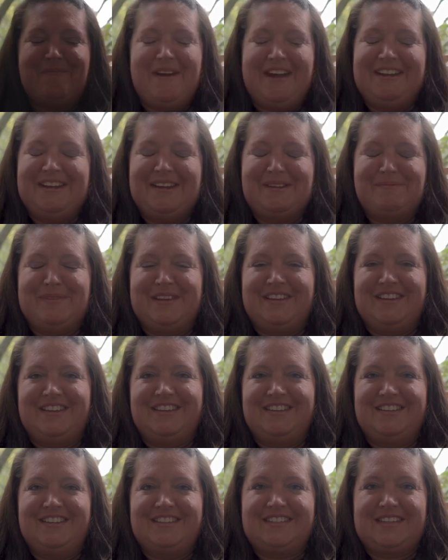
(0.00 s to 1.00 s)
My name
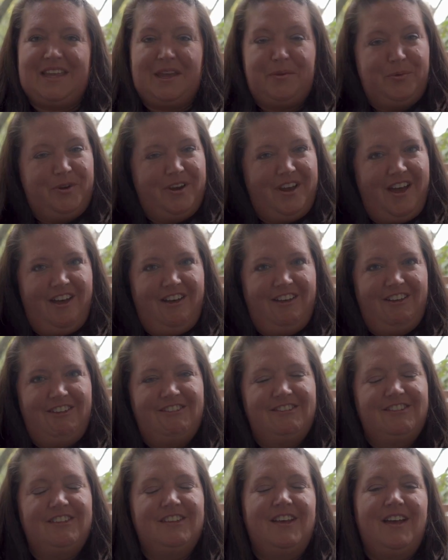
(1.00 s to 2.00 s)
is
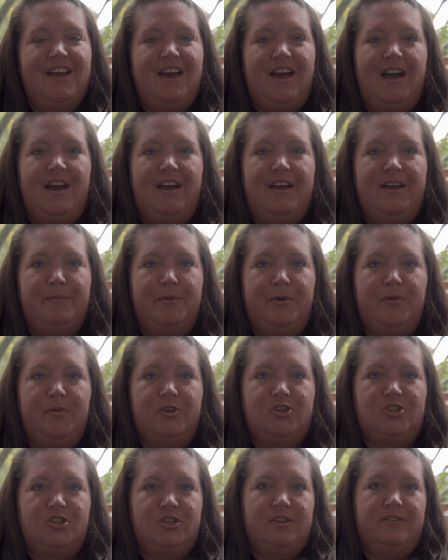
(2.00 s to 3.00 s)
Gabrielle. I'm
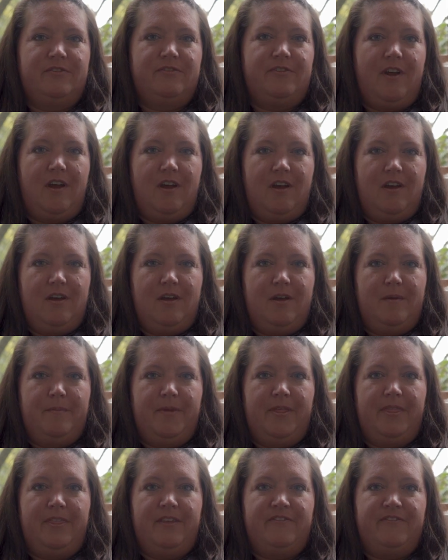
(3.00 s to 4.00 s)
originally
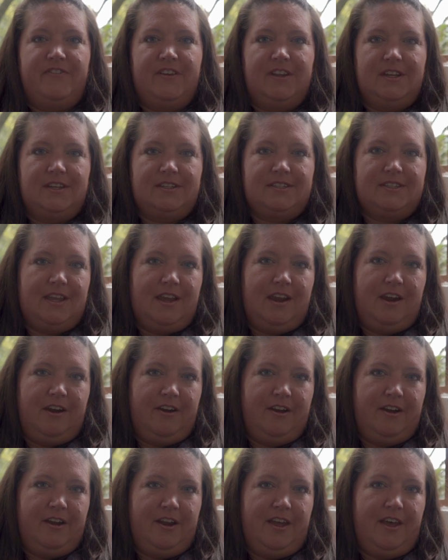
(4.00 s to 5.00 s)
from the Phoenix
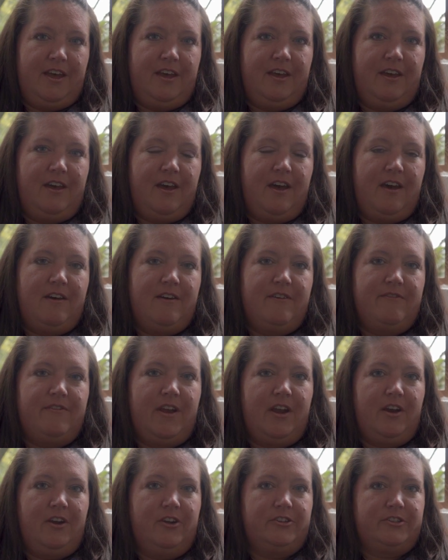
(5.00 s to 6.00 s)
area of
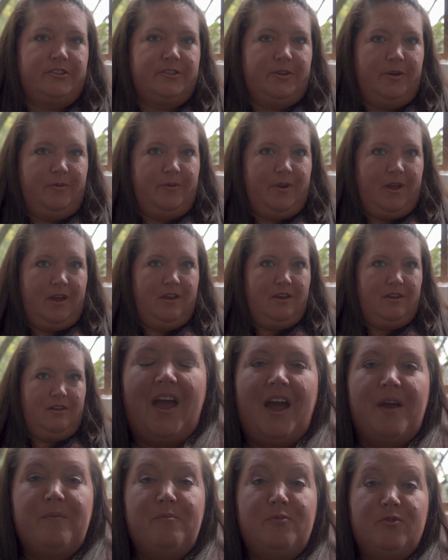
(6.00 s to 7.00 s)
Arizona.
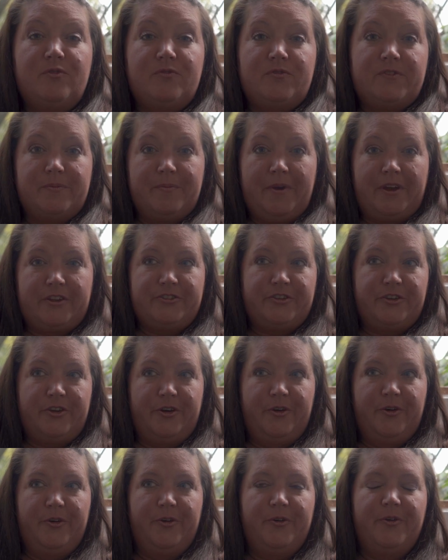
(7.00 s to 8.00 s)
I moved to
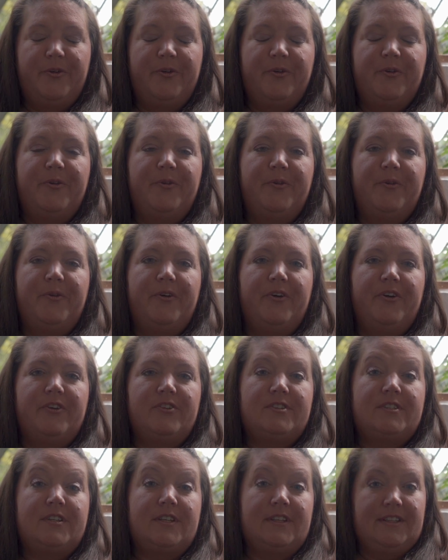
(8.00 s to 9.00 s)
Mexico
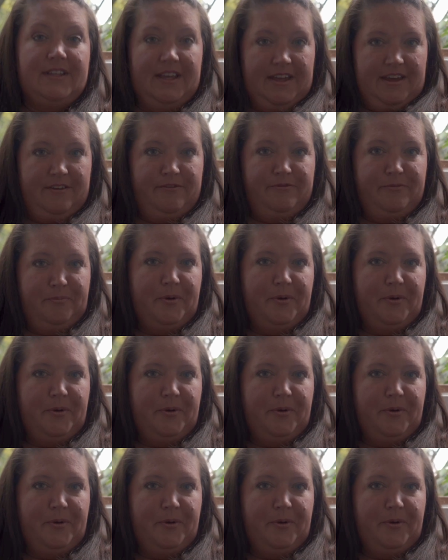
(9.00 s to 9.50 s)
to live